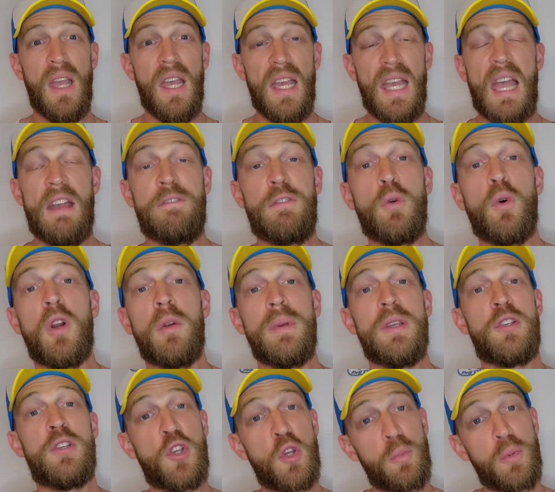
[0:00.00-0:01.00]
If you want to be
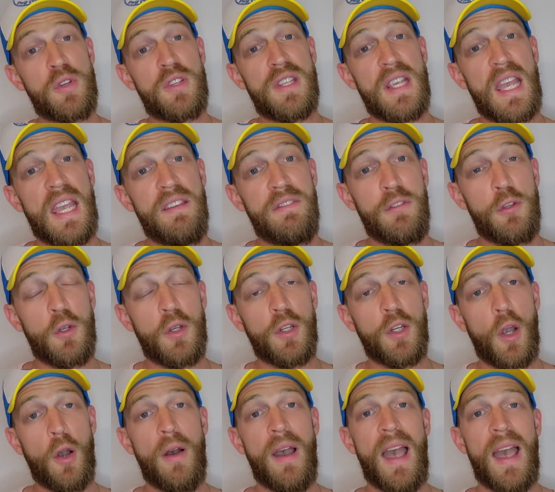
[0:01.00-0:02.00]
super safe, you can
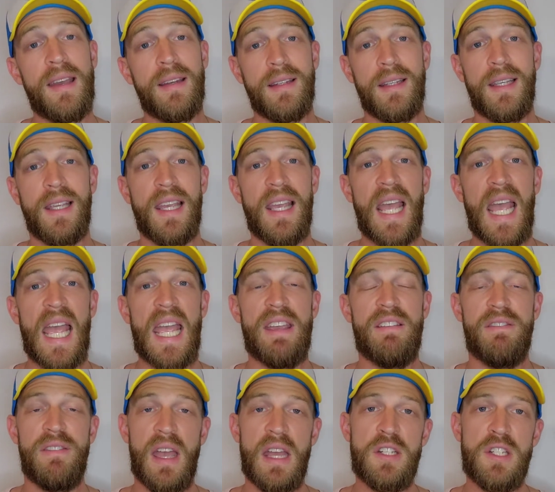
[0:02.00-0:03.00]
go ahead and get a
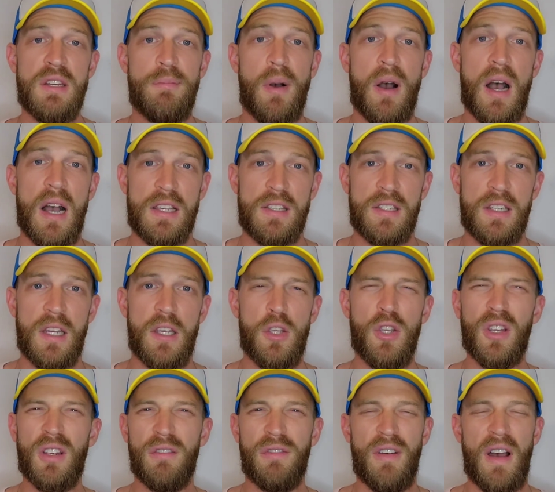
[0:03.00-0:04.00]
veggie pasta.
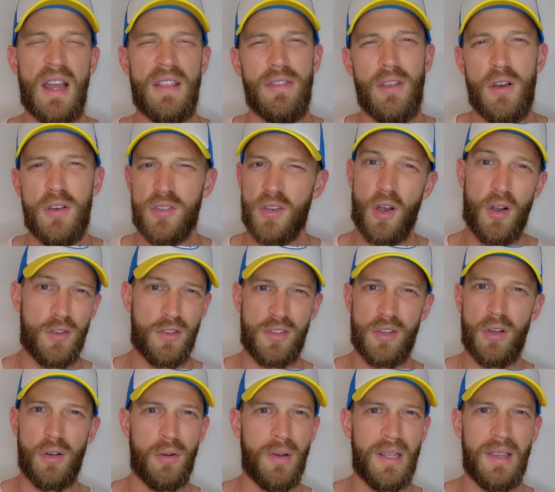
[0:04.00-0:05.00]
You can find those
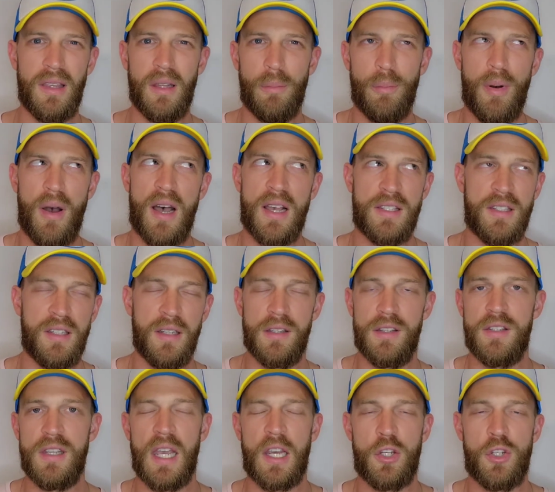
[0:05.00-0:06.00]
also in the pasta
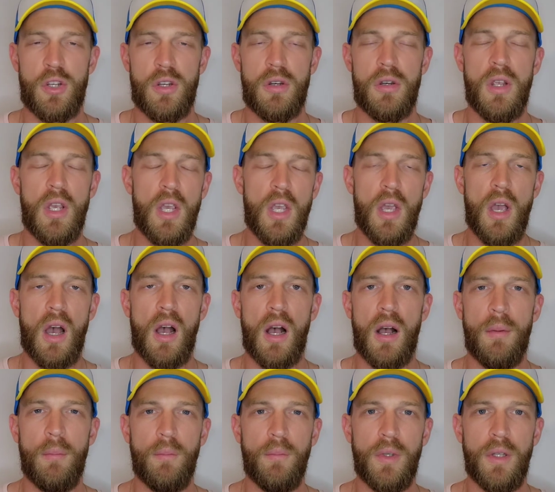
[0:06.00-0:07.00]
section,
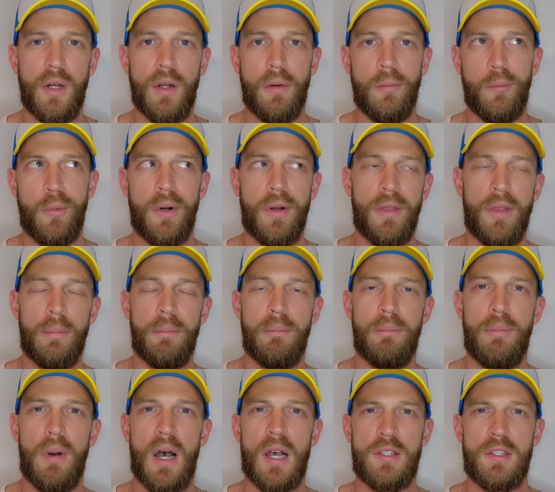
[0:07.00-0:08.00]
you know, where the
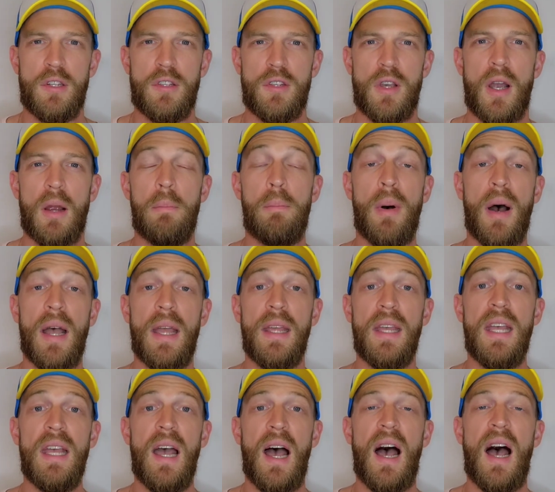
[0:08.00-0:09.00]
pastas are. But
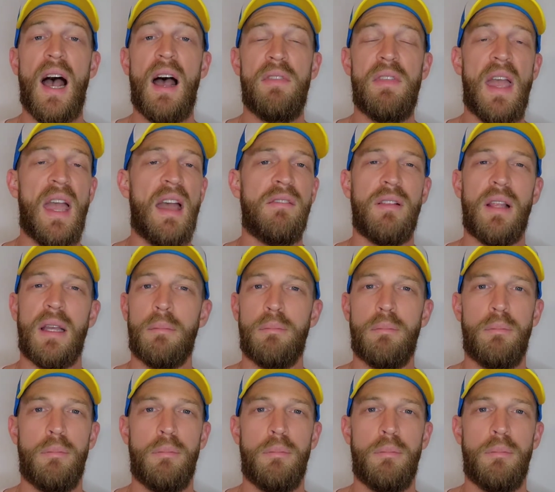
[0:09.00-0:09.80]
they have like